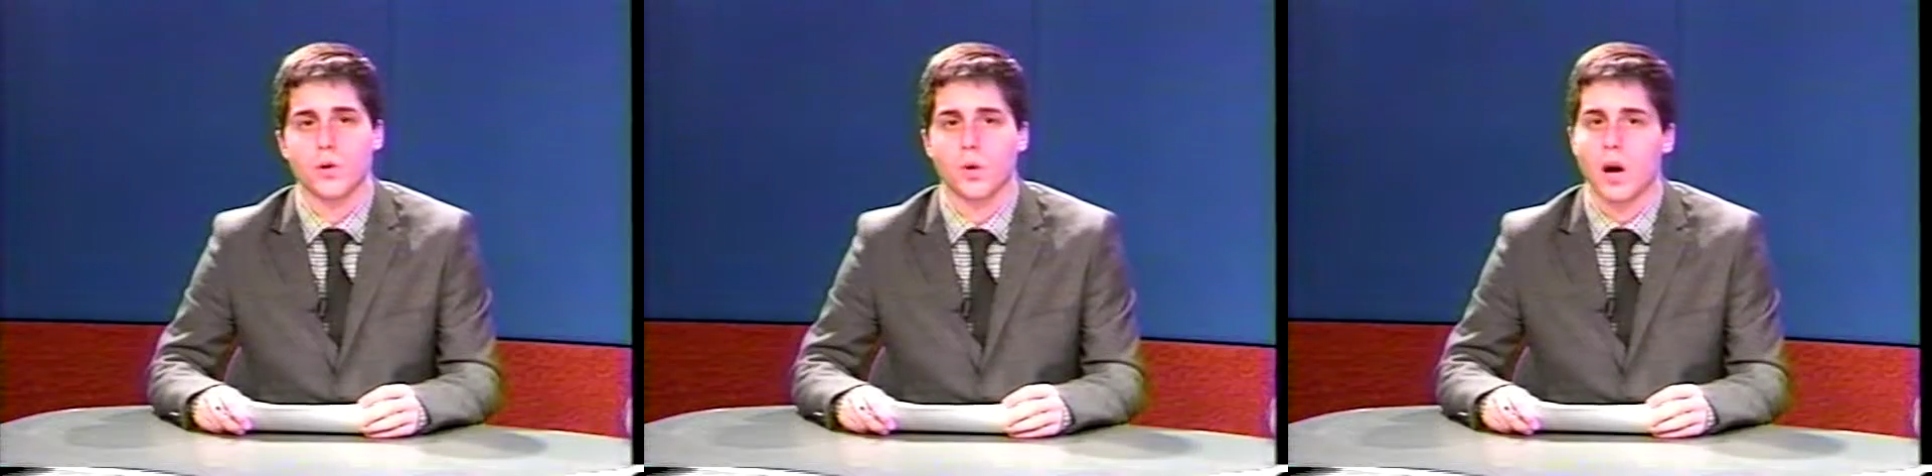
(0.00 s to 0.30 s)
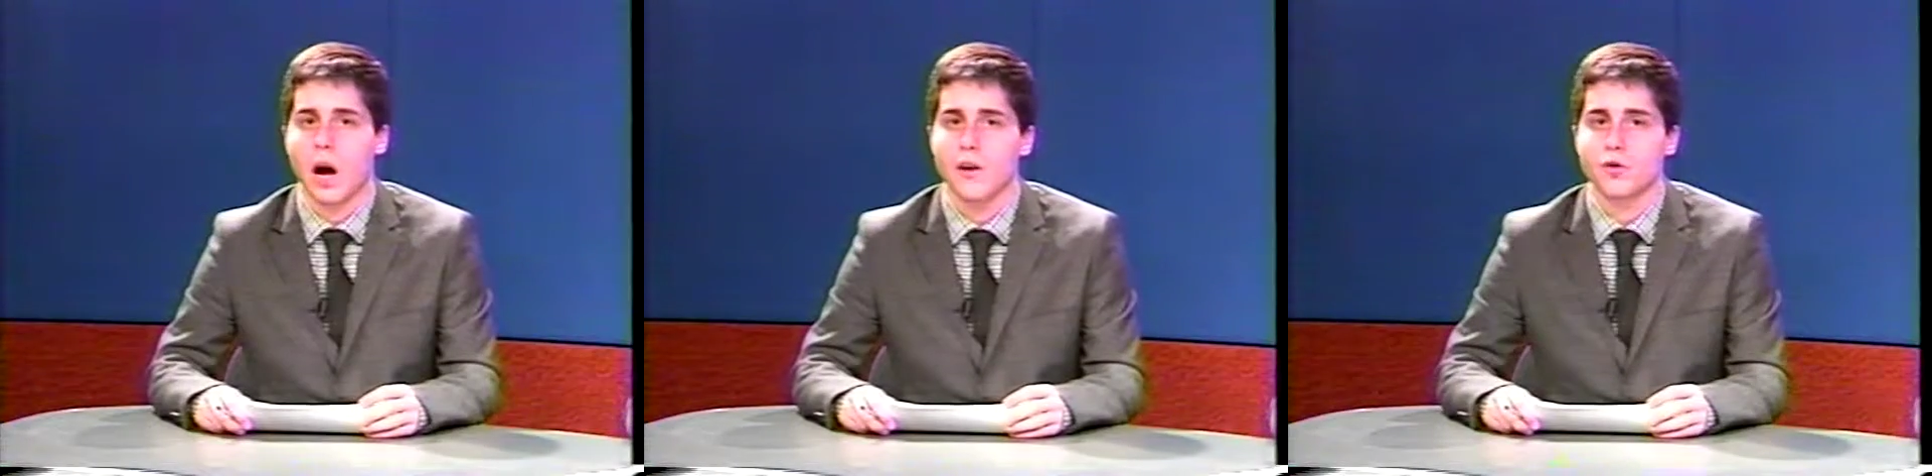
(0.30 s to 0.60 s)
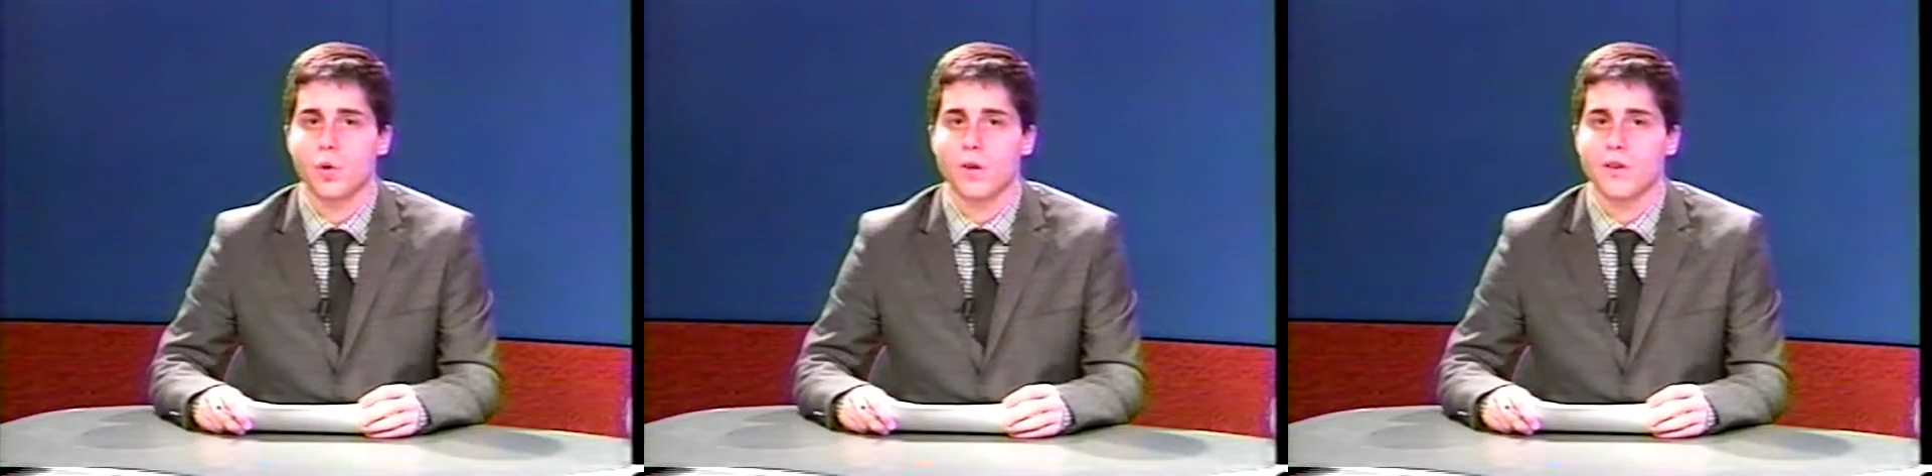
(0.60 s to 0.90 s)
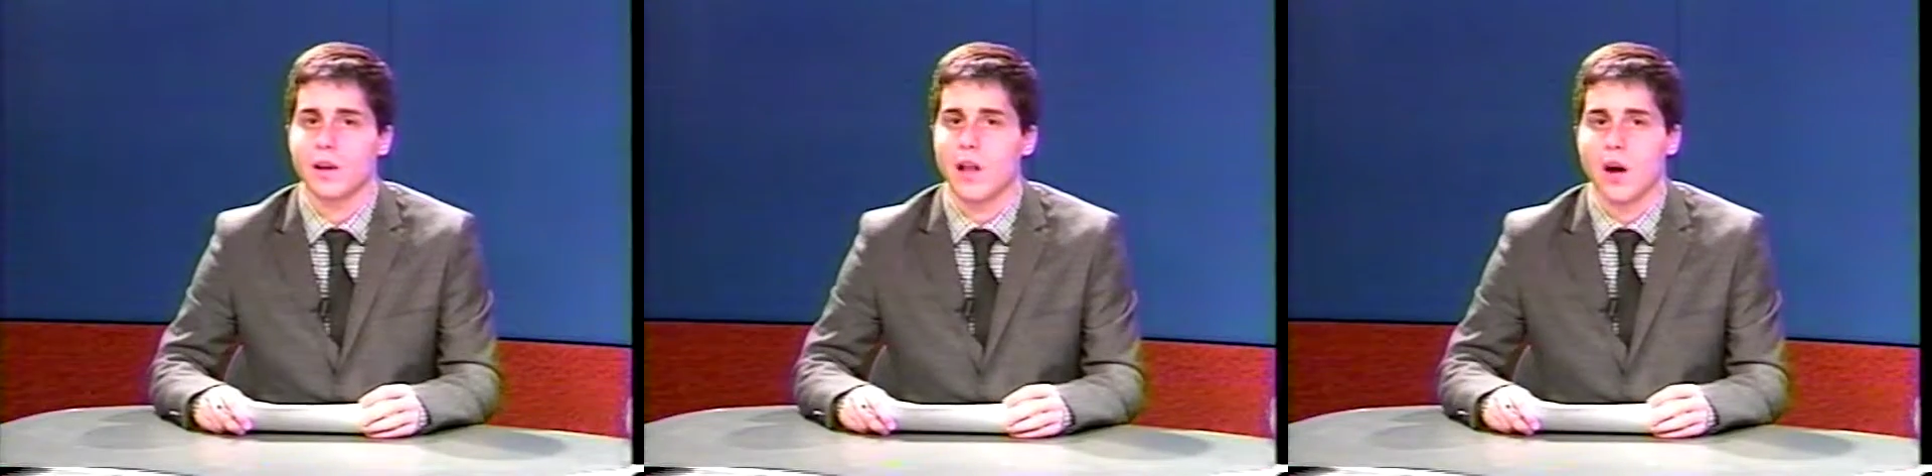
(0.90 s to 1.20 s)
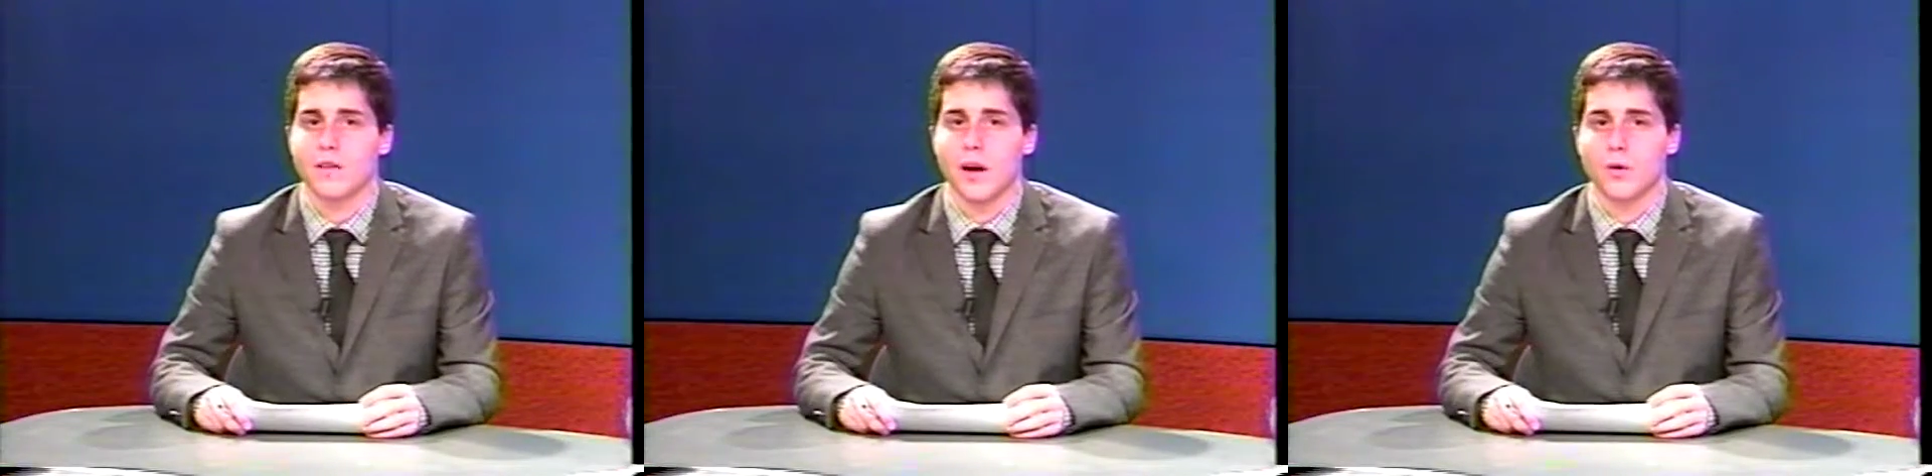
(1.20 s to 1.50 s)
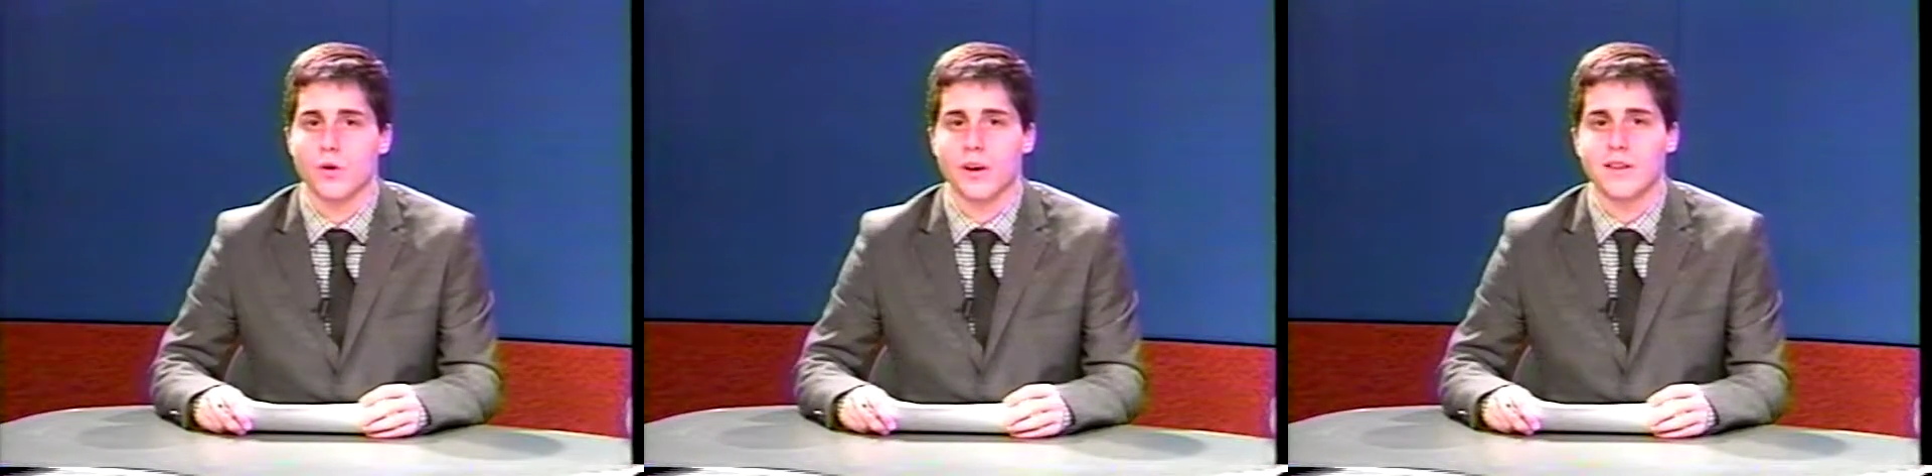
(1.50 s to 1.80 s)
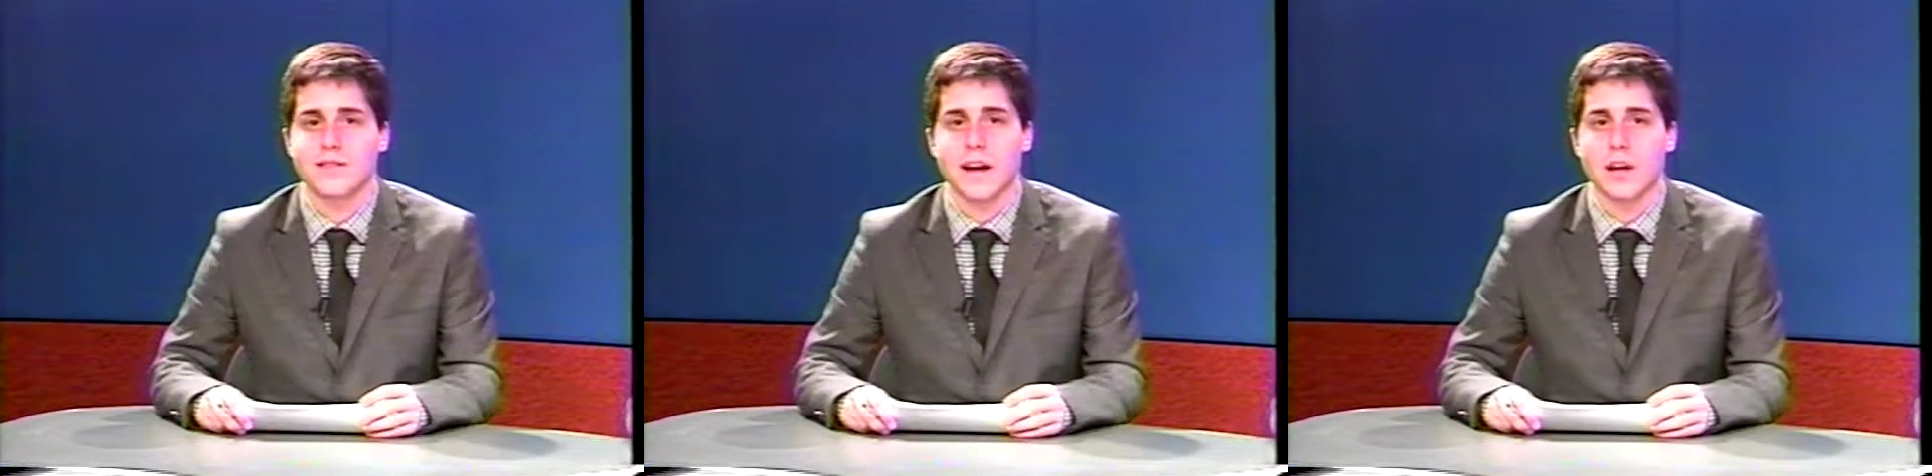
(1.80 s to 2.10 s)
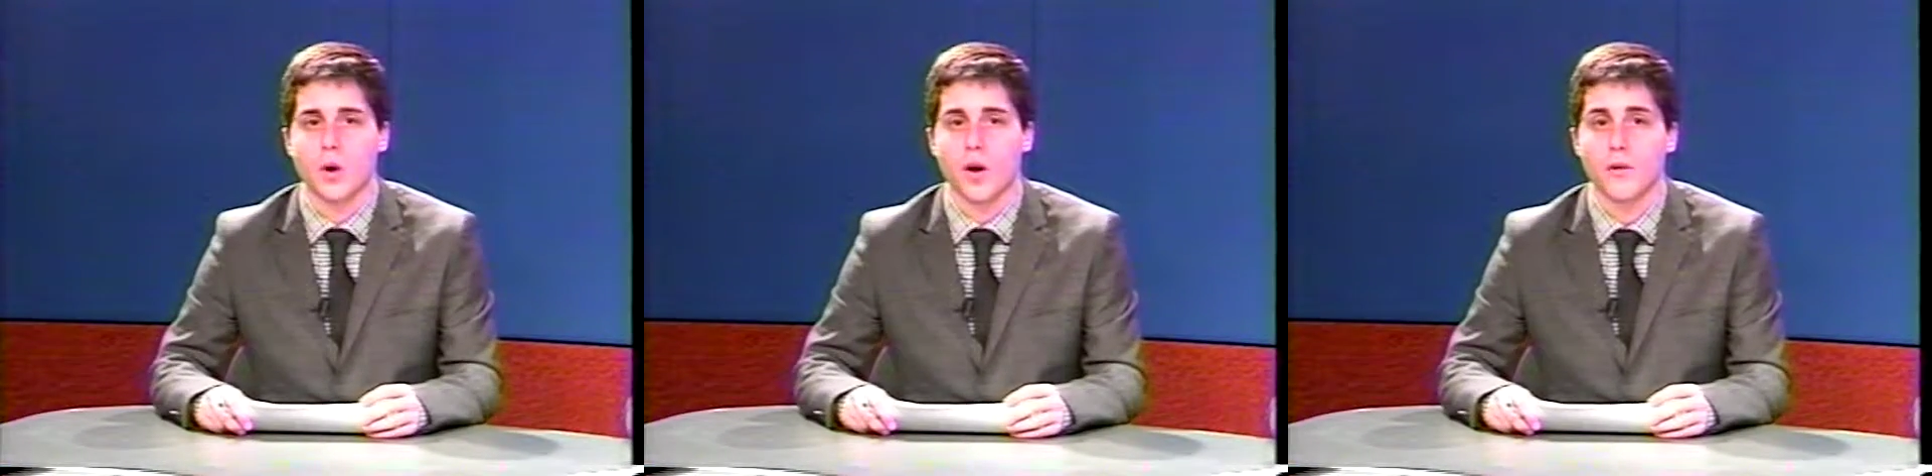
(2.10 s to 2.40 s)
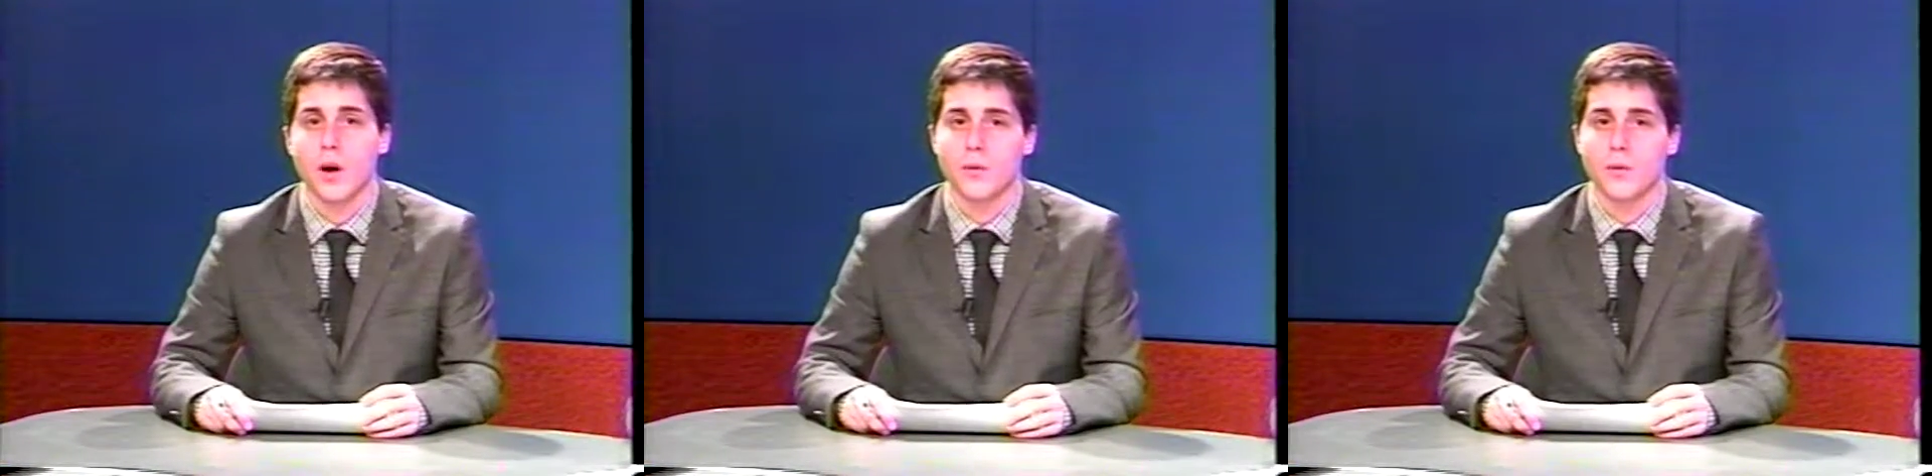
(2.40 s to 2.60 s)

where a high school is on lockdown during a standoff